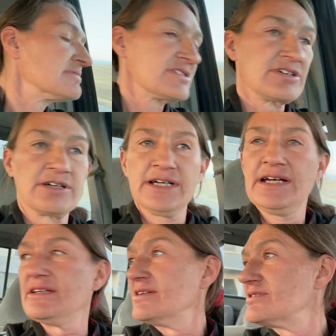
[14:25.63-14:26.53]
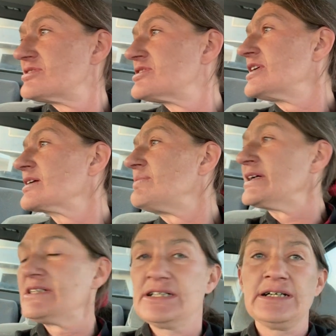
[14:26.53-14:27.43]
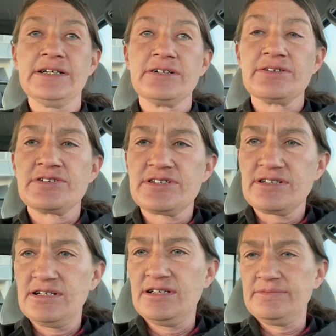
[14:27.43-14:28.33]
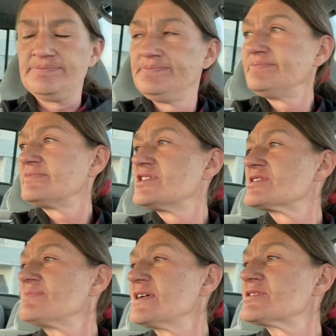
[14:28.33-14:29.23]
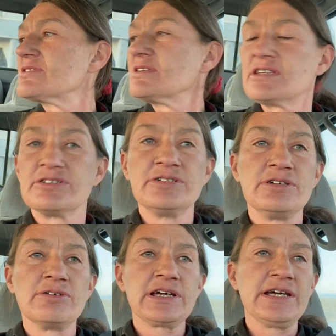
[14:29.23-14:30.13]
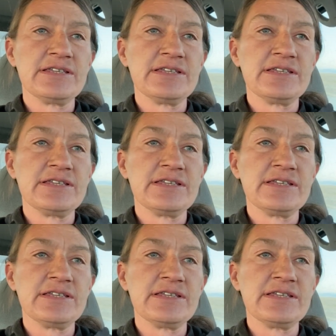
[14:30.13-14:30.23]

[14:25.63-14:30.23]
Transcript: Sorry, I had to check my tires just to make sure that they're doing okay.